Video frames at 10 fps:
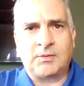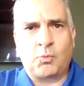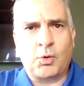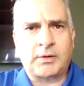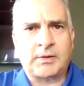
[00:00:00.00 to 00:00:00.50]

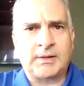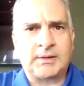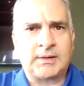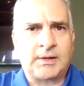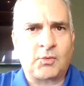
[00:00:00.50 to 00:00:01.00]
work.
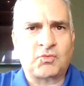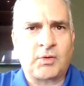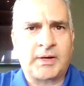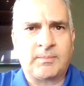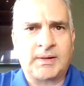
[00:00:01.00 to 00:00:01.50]
I also
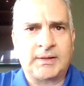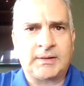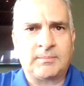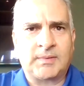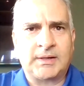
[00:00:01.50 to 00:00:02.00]
had my
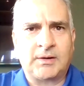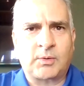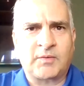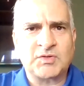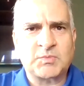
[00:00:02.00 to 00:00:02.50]

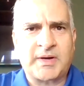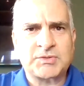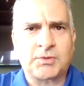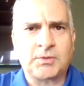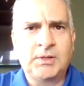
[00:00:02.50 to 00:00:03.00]
aircraft
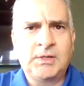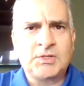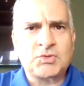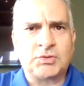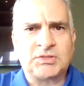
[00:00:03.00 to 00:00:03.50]
dispatcher
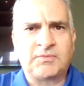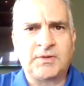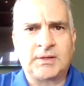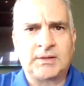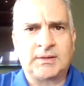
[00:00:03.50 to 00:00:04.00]

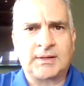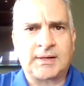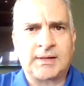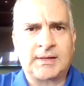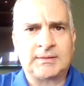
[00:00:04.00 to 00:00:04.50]
certificate that
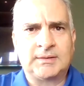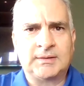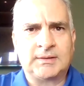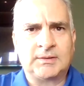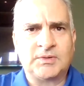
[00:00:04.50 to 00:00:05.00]
I had
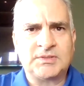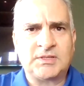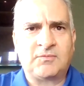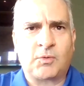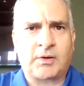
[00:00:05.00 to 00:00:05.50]

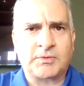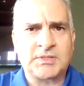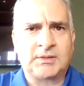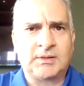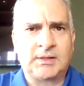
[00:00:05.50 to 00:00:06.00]
received while I was
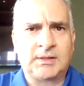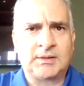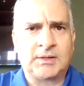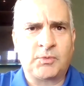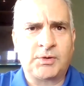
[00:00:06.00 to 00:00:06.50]

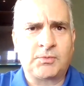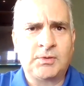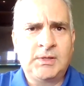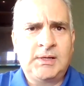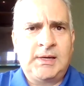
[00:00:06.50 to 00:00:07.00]
at
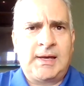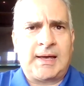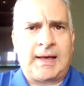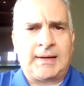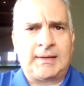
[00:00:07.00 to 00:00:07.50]
Riddle.
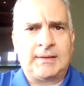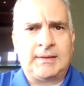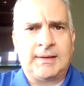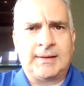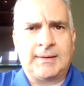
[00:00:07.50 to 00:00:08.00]
And
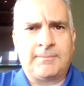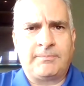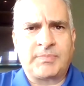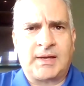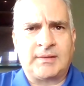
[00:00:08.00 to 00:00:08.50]

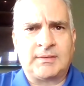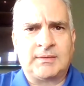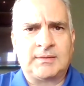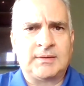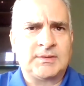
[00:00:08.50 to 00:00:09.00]

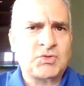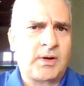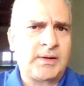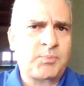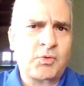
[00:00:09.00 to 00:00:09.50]
so
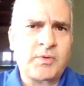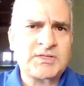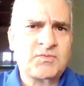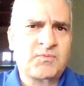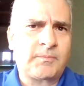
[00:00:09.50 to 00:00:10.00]
I
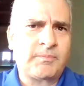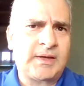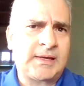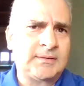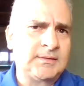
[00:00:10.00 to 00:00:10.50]
progressed from
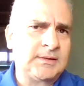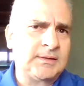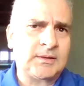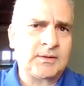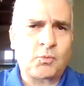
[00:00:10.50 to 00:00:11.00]
then,
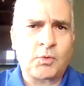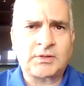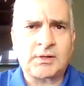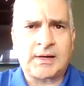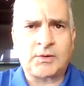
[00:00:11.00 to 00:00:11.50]
worked
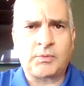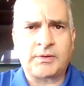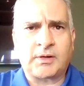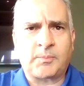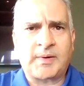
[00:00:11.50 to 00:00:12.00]
a lot
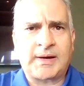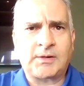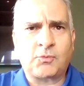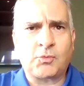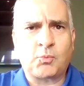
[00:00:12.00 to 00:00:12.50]
with our
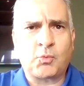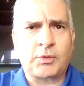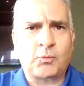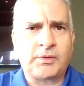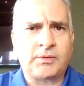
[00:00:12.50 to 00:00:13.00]
pilot group,
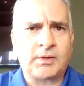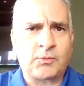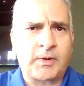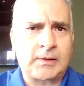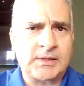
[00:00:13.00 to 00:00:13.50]
worked with
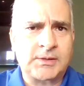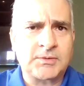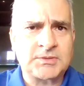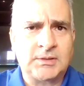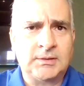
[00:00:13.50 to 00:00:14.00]

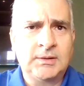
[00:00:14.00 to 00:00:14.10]
regulators